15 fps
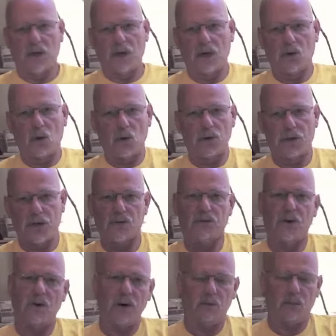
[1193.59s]
and of course he's
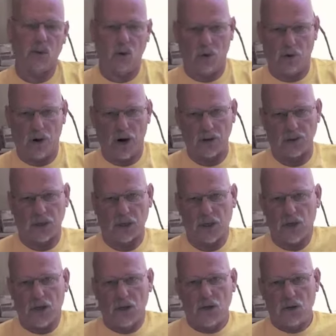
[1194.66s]
very polarizing.
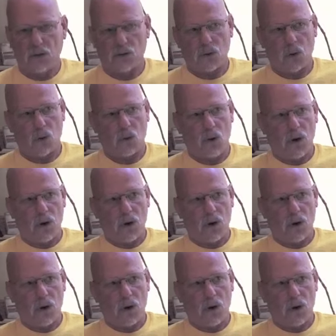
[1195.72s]
So